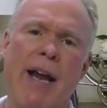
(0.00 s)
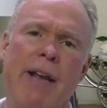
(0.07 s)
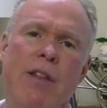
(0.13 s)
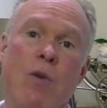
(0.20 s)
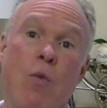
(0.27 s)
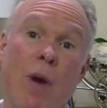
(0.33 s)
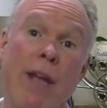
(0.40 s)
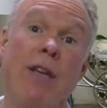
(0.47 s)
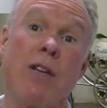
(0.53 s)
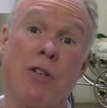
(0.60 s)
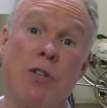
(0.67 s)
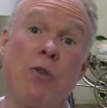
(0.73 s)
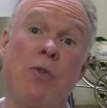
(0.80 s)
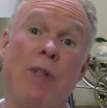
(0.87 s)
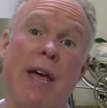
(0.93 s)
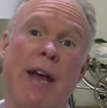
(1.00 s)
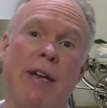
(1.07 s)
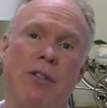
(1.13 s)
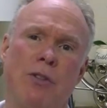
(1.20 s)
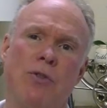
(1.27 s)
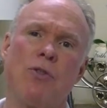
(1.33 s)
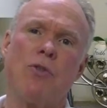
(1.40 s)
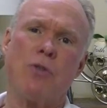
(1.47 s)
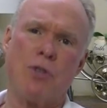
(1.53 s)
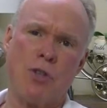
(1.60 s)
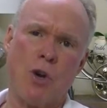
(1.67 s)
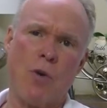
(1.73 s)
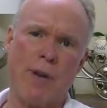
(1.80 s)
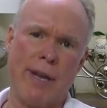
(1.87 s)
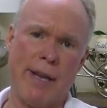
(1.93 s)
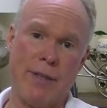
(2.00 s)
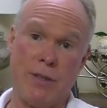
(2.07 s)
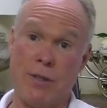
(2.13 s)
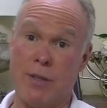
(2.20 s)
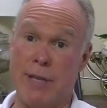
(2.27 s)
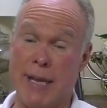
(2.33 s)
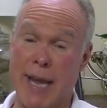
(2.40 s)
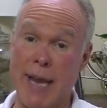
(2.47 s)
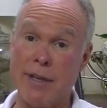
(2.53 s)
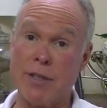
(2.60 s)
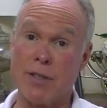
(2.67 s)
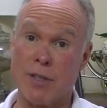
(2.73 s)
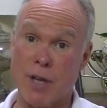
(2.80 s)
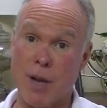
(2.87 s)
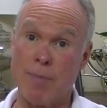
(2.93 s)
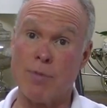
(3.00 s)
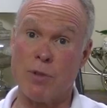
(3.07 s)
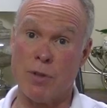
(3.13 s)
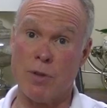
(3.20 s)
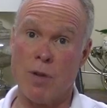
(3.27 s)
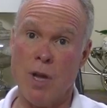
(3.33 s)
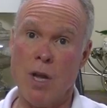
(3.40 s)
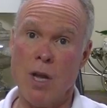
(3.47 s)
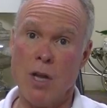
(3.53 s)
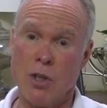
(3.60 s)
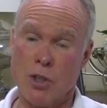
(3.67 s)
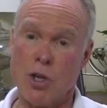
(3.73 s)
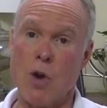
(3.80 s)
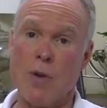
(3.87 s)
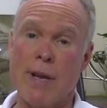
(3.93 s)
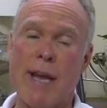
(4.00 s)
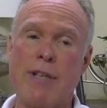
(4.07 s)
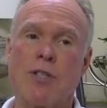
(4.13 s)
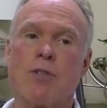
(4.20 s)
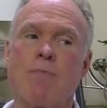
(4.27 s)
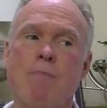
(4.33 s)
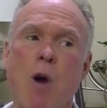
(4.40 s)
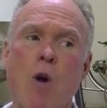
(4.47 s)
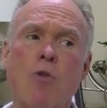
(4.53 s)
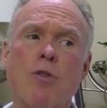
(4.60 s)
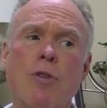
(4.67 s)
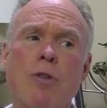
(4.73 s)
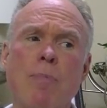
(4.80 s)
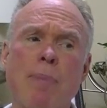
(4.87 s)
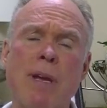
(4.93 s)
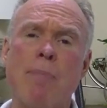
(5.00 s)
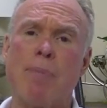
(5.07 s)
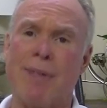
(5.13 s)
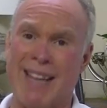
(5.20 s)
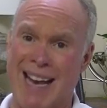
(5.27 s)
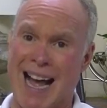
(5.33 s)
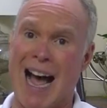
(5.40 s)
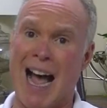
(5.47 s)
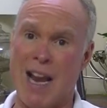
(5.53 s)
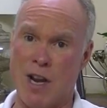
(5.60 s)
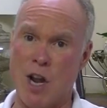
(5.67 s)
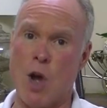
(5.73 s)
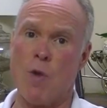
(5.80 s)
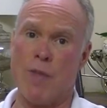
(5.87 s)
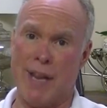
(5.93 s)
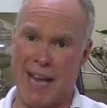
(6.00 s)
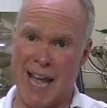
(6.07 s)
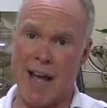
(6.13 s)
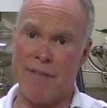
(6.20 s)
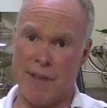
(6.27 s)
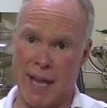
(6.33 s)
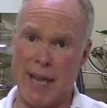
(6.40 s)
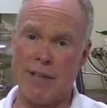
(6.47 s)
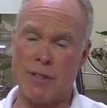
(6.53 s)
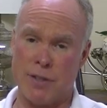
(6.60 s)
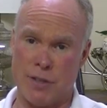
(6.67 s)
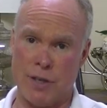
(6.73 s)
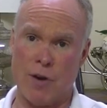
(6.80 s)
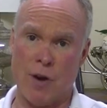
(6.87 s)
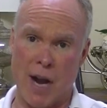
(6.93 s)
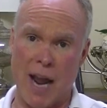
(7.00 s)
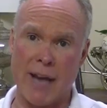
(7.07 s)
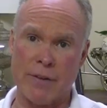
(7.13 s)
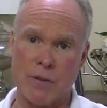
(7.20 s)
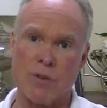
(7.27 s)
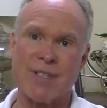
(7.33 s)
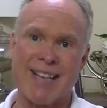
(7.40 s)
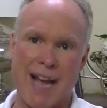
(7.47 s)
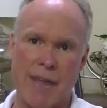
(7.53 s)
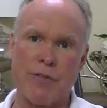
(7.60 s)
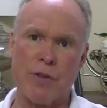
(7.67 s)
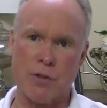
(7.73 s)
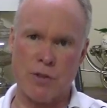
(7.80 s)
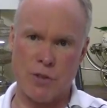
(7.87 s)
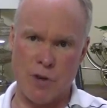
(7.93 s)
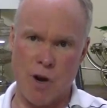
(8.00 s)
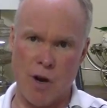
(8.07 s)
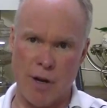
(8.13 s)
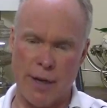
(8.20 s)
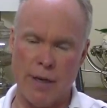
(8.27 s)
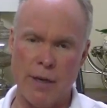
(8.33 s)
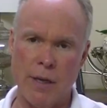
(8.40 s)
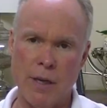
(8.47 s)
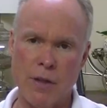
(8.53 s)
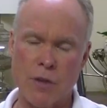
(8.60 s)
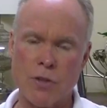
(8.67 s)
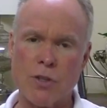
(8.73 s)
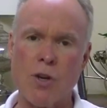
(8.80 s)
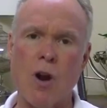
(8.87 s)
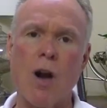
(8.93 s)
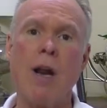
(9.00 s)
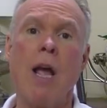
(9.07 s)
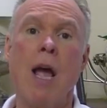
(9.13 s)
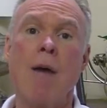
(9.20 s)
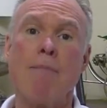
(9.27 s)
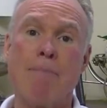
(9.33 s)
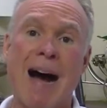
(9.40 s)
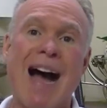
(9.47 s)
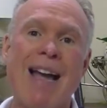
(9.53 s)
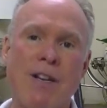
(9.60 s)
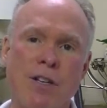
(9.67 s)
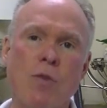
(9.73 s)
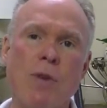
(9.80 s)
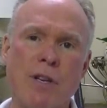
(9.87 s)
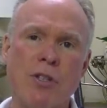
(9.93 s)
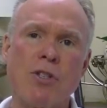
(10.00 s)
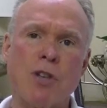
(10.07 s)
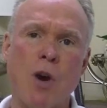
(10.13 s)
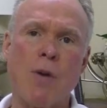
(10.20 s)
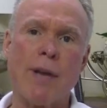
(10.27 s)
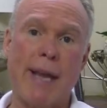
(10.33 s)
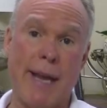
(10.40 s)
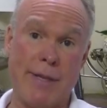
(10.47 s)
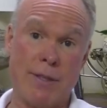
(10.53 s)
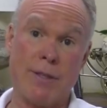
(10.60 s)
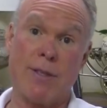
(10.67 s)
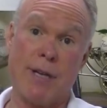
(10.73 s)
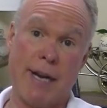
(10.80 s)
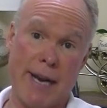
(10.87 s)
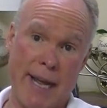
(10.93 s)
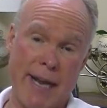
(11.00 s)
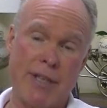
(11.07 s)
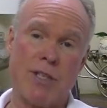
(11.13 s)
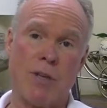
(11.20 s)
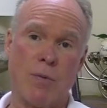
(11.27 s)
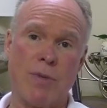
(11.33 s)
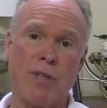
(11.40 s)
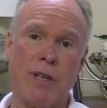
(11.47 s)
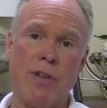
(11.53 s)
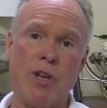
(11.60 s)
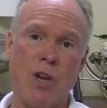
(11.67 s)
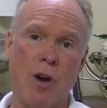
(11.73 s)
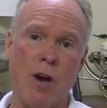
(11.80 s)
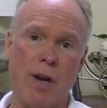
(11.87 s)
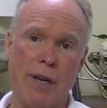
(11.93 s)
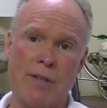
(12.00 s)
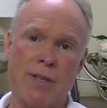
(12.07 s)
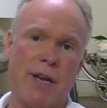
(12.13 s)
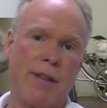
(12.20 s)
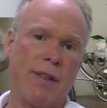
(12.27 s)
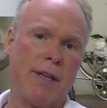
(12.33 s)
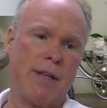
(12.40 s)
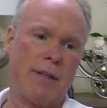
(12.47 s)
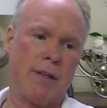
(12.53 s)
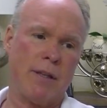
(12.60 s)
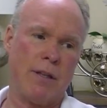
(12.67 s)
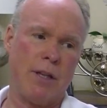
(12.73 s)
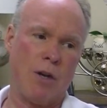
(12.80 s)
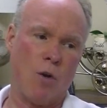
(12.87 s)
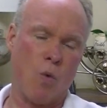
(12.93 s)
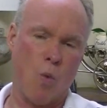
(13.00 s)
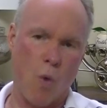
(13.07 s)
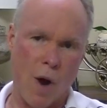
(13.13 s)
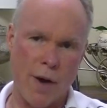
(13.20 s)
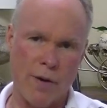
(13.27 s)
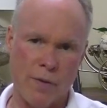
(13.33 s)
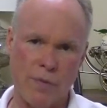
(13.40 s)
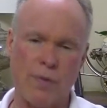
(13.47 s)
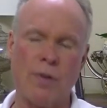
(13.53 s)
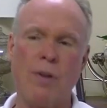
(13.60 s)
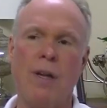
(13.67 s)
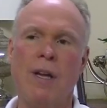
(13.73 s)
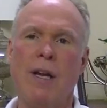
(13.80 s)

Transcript: And the way you do that is you do showcases. The agents come to the showcases. Most of the people that I know that have agents that are actors got their started their start by doing showcases and an agent was in the audience. I think they're wonderful.